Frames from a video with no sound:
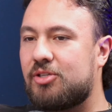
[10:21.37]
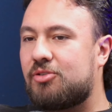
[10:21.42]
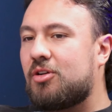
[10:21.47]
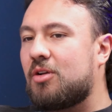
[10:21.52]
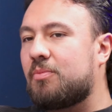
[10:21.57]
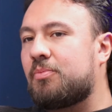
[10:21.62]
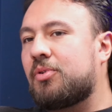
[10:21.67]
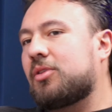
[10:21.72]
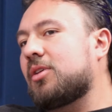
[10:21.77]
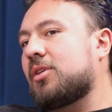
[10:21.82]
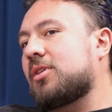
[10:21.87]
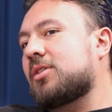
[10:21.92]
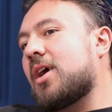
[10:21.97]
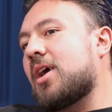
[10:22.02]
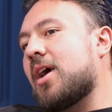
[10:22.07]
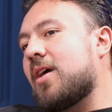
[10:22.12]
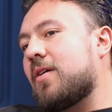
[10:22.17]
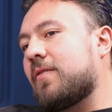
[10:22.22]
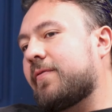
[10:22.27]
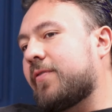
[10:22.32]
You could put this
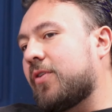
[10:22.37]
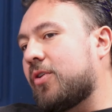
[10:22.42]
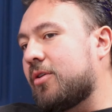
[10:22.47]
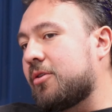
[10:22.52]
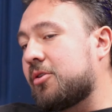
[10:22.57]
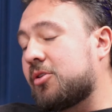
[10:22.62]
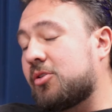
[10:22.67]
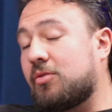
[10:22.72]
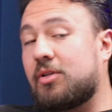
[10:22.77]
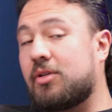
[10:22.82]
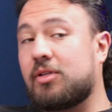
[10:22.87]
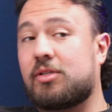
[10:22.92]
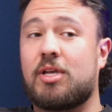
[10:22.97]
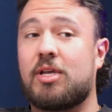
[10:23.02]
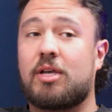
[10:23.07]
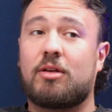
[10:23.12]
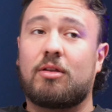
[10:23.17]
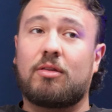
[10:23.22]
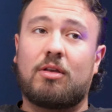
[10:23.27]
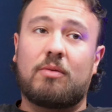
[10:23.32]
guy at first. You could
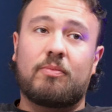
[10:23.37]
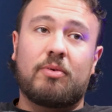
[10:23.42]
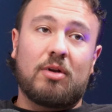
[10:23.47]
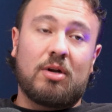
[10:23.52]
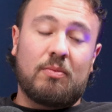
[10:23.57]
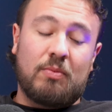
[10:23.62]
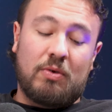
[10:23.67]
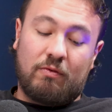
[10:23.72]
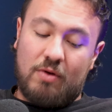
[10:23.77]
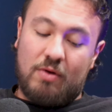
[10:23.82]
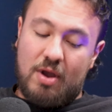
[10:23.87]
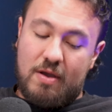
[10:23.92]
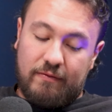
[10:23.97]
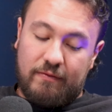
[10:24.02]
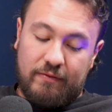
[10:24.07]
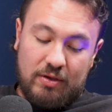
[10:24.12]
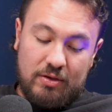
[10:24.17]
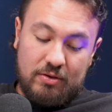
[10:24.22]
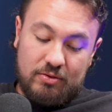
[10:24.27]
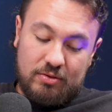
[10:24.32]
technically put him in right
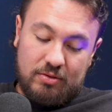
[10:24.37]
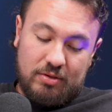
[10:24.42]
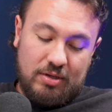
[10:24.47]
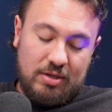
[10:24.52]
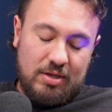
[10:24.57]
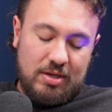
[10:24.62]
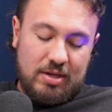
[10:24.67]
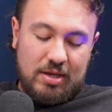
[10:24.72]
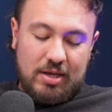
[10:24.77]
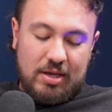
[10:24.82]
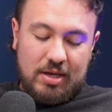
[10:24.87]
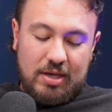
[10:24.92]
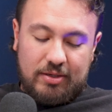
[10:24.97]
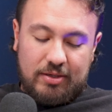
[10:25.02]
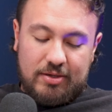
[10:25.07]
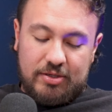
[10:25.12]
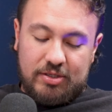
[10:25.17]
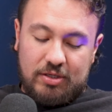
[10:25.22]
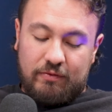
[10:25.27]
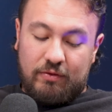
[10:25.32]
field. Mm-hmm.
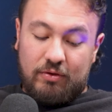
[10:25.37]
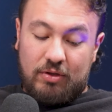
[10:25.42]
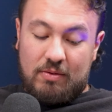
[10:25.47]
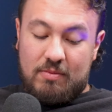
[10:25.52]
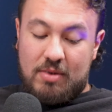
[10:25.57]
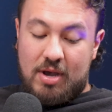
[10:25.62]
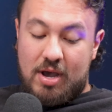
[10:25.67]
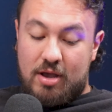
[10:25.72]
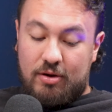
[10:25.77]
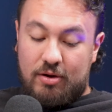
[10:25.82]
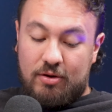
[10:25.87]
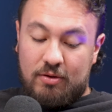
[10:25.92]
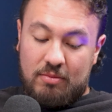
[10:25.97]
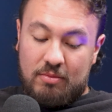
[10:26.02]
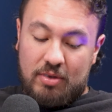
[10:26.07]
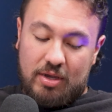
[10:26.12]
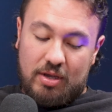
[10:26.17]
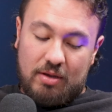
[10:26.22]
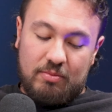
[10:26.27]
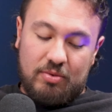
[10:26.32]
Doesn't really matter to
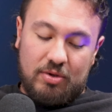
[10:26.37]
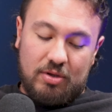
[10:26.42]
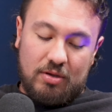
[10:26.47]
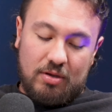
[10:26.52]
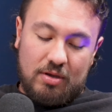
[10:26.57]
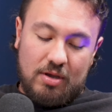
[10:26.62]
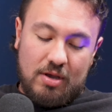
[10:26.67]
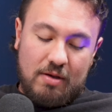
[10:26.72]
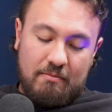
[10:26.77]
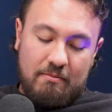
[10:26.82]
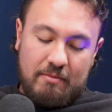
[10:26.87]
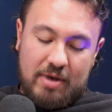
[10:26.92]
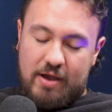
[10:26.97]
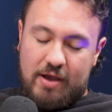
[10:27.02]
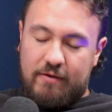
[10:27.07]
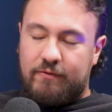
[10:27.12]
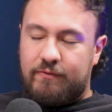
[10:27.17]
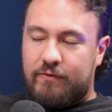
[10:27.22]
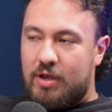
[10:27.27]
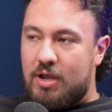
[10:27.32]
me. But my
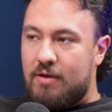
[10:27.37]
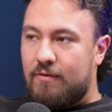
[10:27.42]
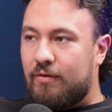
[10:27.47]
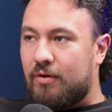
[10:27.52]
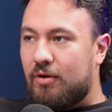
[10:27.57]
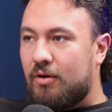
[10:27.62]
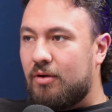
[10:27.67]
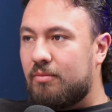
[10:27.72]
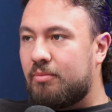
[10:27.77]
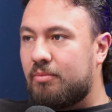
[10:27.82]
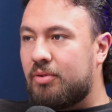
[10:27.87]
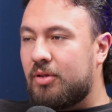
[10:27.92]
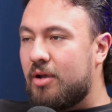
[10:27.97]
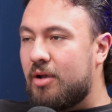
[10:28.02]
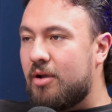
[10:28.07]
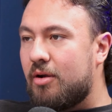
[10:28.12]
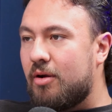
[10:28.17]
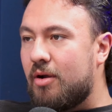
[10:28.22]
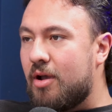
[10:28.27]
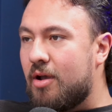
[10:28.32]
favorite
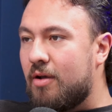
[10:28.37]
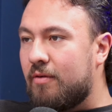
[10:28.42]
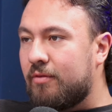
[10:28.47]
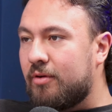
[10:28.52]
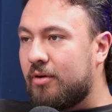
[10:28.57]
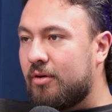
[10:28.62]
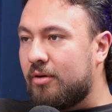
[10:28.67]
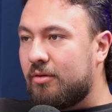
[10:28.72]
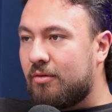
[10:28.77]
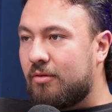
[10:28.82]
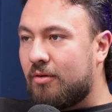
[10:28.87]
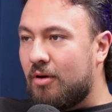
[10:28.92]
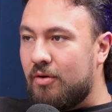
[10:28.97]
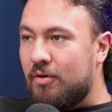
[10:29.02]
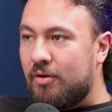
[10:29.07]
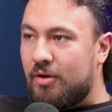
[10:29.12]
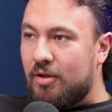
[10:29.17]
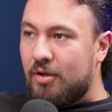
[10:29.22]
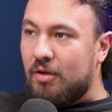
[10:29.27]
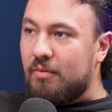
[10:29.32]
player ever
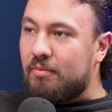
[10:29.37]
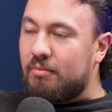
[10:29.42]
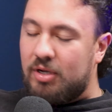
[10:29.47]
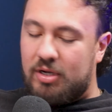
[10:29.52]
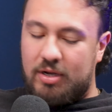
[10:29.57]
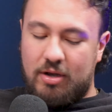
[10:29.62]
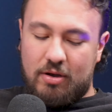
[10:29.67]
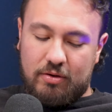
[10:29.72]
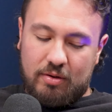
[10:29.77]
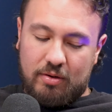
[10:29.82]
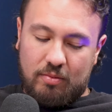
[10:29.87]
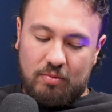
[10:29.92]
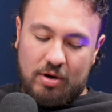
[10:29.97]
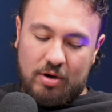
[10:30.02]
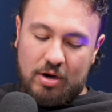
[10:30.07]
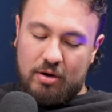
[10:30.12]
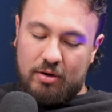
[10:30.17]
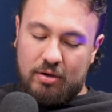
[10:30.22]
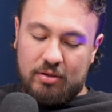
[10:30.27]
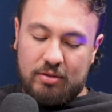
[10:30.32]
growing up, Miguel
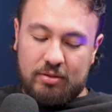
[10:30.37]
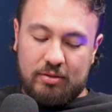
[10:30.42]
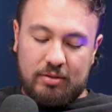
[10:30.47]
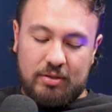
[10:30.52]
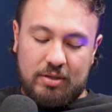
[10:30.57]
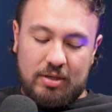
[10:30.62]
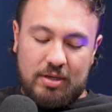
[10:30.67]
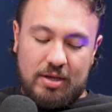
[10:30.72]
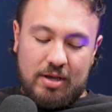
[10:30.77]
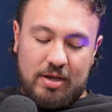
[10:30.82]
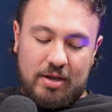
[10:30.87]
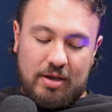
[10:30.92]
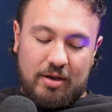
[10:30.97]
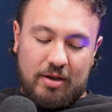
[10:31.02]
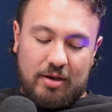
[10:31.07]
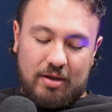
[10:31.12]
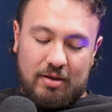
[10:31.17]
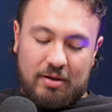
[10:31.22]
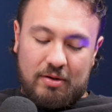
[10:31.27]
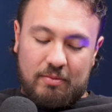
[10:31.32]
Cabrera.
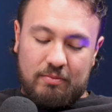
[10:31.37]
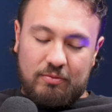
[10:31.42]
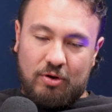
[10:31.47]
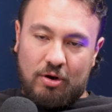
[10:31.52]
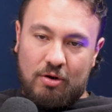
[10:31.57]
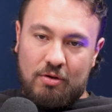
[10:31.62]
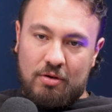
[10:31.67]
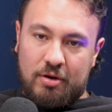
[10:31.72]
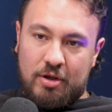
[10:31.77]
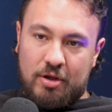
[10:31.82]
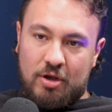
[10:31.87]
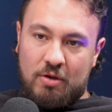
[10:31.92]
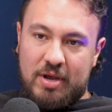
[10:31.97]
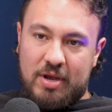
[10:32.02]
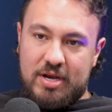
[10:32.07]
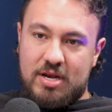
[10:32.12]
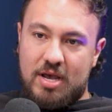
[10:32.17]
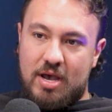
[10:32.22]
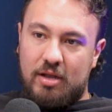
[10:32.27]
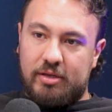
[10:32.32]
Mm. Um, growing up, my
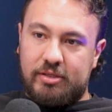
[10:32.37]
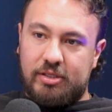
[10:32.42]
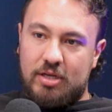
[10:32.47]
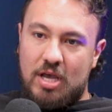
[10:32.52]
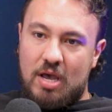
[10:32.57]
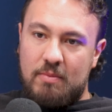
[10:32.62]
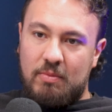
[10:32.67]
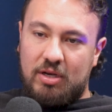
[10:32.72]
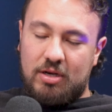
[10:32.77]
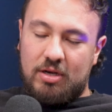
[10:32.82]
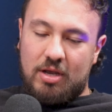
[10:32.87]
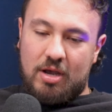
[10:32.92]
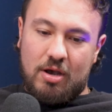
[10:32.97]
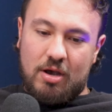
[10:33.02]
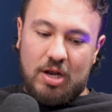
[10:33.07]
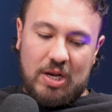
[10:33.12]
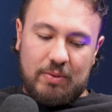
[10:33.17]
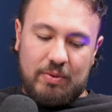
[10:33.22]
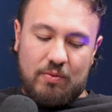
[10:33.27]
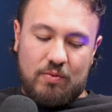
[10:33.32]
dad sat me
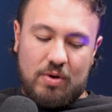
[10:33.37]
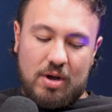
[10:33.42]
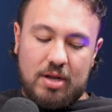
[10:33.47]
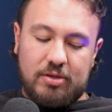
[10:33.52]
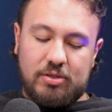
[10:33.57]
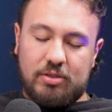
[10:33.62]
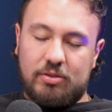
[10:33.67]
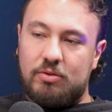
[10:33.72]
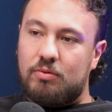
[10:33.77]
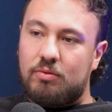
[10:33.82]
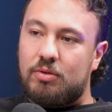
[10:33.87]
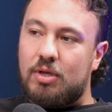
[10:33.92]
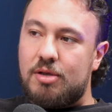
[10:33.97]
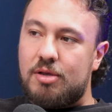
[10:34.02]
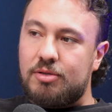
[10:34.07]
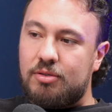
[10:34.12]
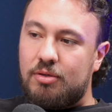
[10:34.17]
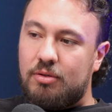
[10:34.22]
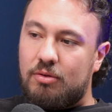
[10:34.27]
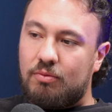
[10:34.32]
down and we watched the
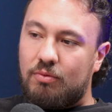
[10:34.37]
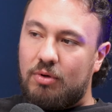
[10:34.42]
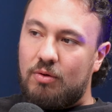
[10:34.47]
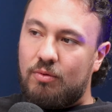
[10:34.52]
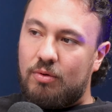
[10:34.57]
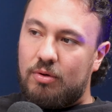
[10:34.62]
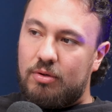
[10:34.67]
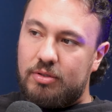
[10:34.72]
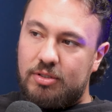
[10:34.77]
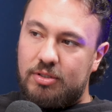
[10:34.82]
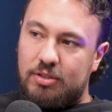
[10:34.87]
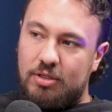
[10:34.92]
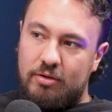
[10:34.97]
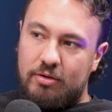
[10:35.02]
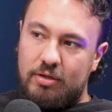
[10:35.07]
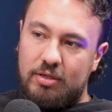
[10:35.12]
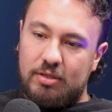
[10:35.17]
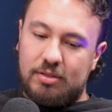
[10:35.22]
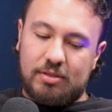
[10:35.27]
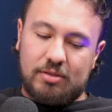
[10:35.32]
2003 World
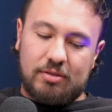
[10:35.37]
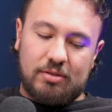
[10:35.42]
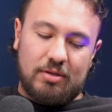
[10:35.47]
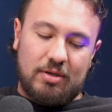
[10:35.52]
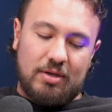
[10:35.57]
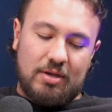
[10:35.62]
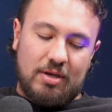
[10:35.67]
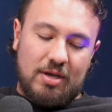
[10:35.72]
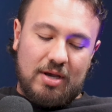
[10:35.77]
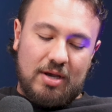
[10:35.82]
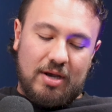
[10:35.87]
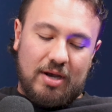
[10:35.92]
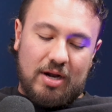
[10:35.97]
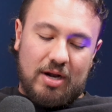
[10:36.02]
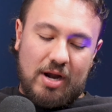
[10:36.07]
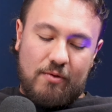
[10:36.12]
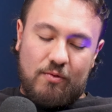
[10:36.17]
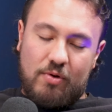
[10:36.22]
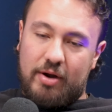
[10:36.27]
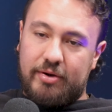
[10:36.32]
Series and
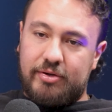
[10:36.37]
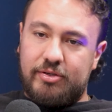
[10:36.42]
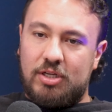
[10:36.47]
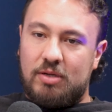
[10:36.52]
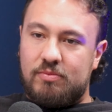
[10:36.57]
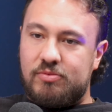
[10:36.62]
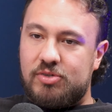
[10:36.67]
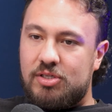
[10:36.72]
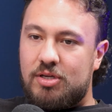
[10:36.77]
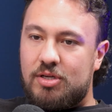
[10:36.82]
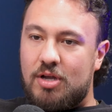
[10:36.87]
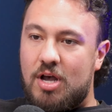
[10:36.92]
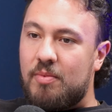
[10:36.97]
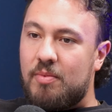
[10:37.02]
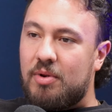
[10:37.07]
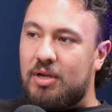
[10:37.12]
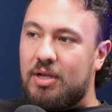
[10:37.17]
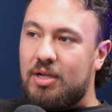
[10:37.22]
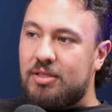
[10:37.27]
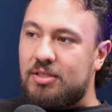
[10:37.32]
I watched him just
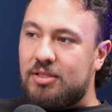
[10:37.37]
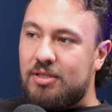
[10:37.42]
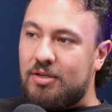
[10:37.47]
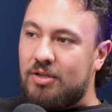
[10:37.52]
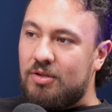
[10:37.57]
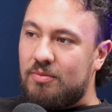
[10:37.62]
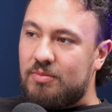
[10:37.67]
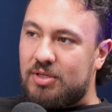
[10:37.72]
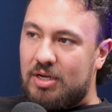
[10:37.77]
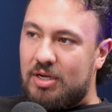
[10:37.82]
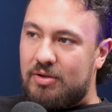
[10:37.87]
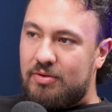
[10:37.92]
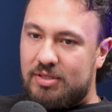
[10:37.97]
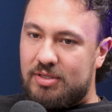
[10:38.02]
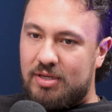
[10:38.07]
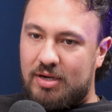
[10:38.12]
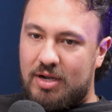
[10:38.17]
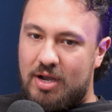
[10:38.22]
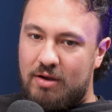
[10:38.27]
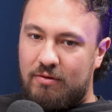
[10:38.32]
dominate teams, and I was
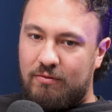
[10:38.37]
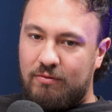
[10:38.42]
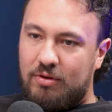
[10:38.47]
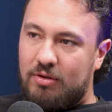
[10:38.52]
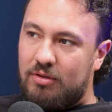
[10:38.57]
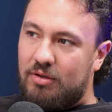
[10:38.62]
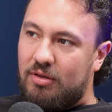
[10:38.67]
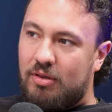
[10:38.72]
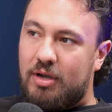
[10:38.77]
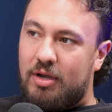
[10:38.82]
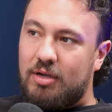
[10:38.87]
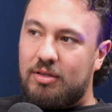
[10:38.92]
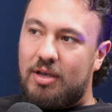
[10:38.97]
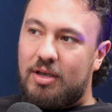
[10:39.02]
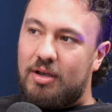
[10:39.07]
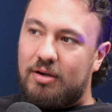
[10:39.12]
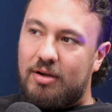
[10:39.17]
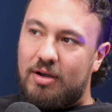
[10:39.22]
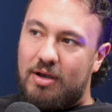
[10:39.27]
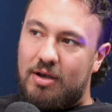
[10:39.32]
like, I really like
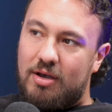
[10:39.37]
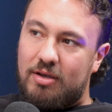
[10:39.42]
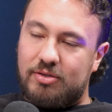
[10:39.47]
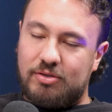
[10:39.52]
that guy.